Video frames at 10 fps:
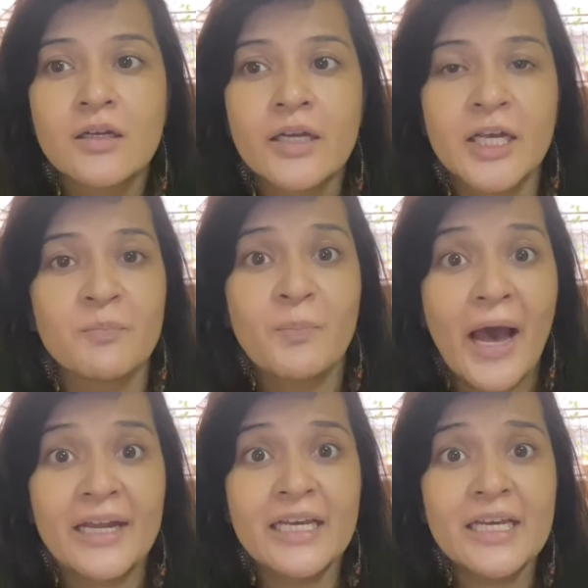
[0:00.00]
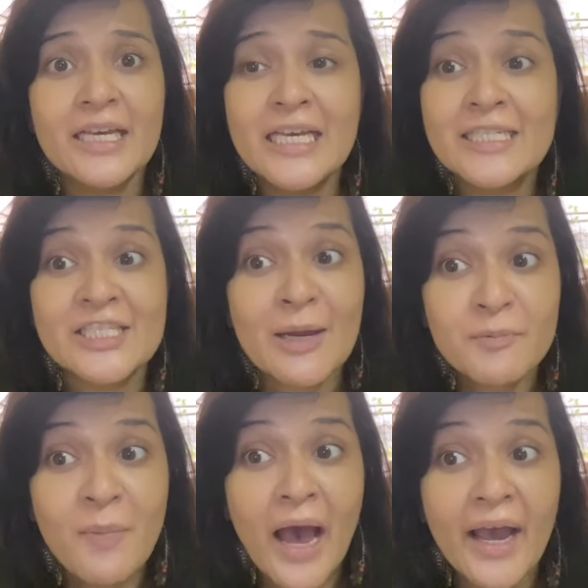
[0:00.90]
In panic, he
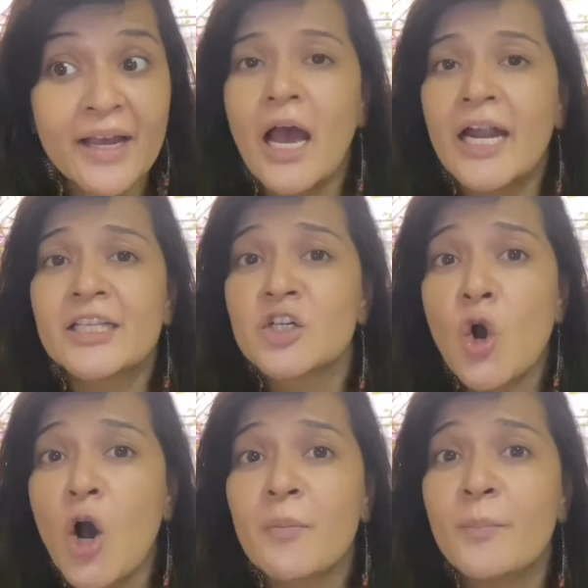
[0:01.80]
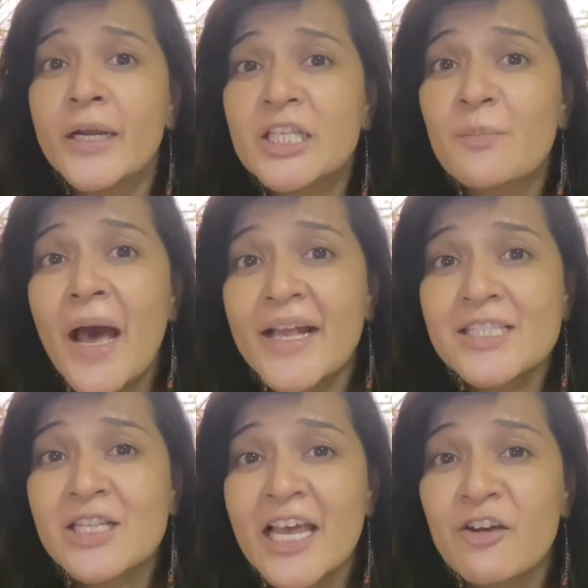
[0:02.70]
stepped back and the dog bit the
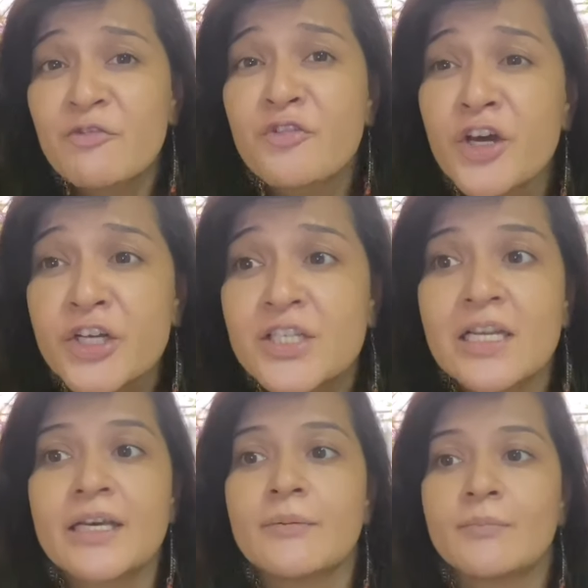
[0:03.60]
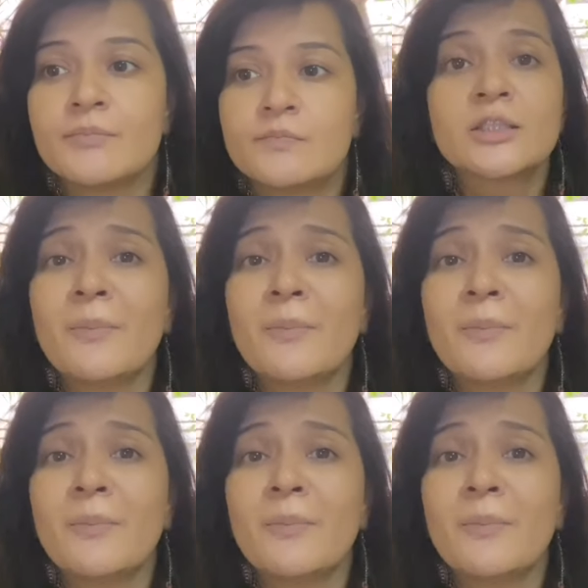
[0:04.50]
man's leg fiercely.